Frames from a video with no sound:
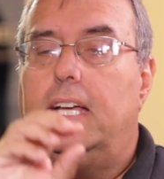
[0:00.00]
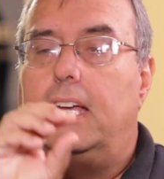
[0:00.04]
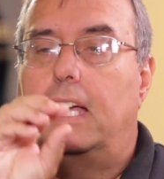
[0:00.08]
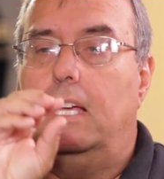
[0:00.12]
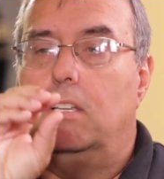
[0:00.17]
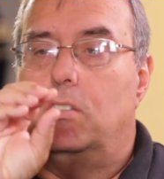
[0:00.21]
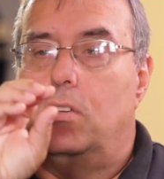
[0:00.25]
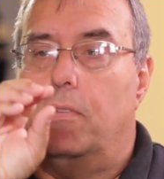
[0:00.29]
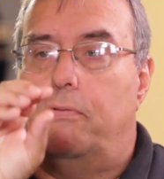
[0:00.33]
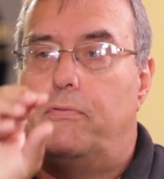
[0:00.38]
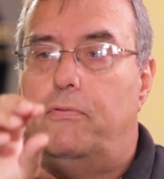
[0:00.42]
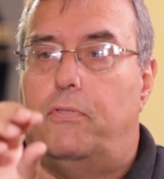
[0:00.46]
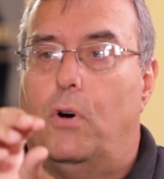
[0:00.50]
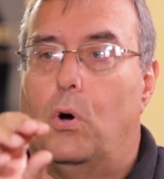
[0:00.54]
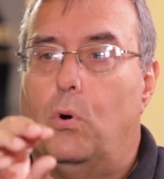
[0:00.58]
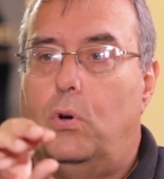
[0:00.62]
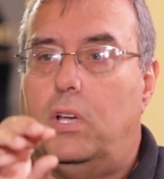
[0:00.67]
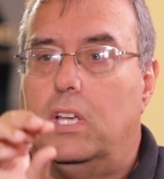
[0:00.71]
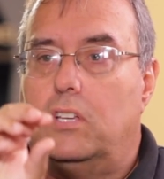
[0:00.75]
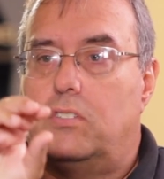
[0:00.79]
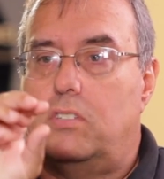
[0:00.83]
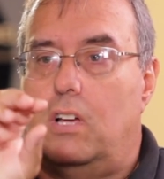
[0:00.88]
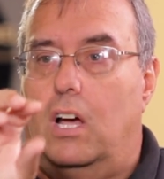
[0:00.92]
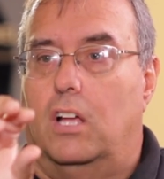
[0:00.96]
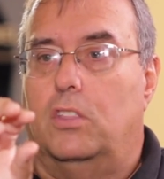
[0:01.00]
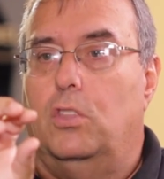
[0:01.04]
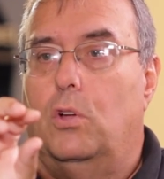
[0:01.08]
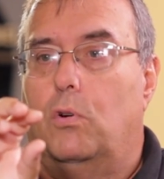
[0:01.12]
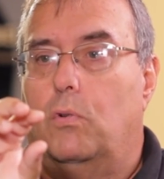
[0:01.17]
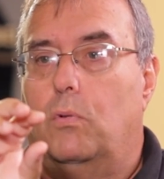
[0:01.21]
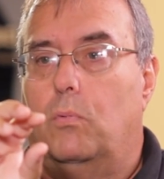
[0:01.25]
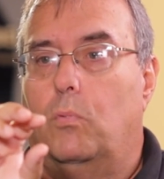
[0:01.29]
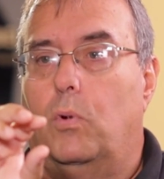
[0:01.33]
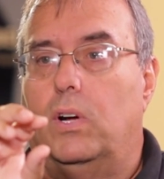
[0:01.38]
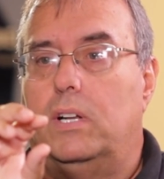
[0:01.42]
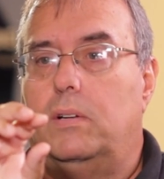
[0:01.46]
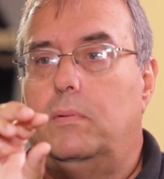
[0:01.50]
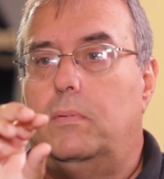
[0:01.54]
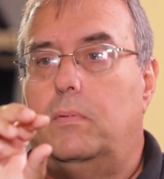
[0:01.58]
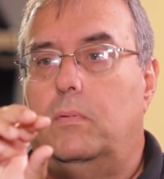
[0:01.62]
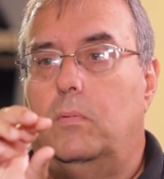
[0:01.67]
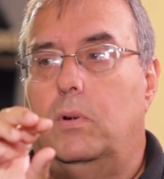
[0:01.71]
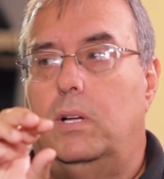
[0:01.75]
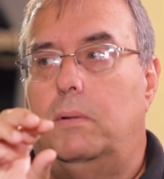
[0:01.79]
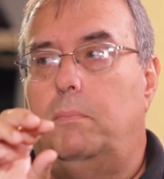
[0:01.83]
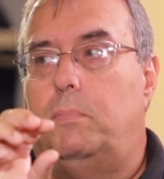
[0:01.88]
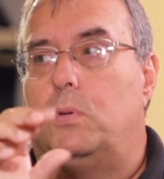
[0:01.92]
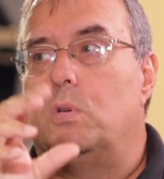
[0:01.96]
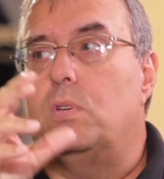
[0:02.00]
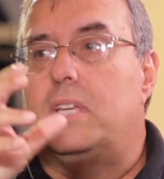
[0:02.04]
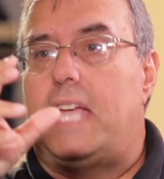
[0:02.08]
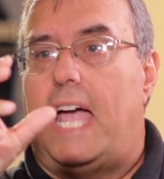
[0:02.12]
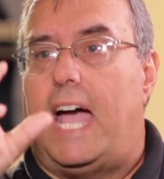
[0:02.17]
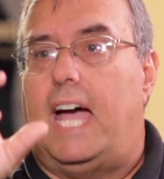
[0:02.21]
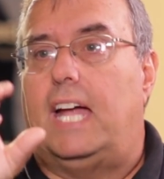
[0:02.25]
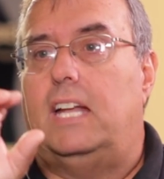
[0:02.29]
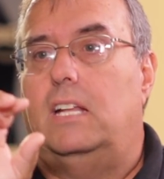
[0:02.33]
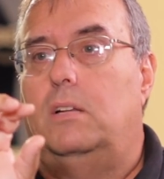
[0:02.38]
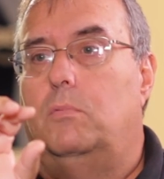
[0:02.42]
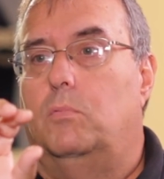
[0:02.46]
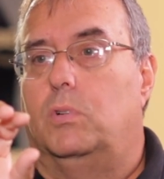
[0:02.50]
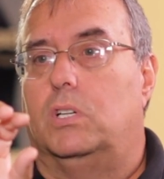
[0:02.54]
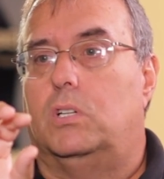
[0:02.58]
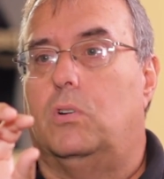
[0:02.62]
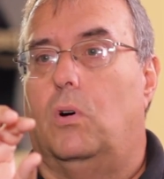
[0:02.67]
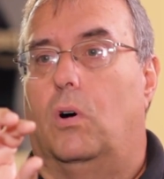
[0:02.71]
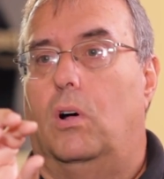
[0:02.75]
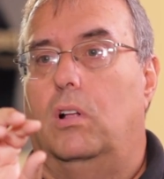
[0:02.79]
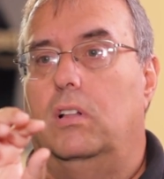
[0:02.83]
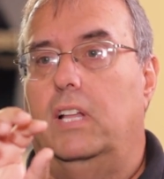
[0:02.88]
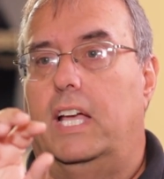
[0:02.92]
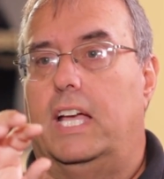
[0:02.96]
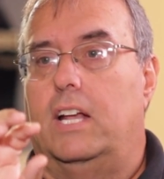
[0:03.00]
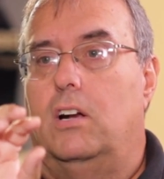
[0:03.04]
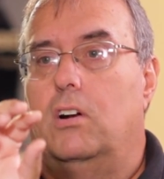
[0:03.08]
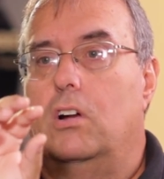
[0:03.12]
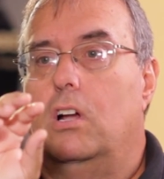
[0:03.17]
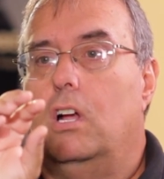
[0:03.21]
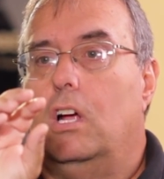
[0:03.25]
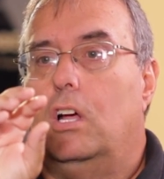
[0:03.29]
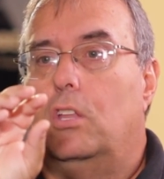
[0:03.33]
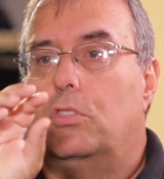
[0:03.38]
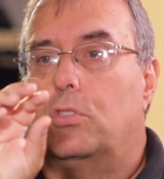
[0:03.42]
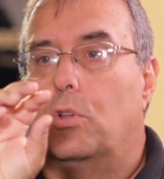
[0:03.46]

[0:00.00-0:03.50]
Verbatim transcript: is a focus on the what what Buchanan would call later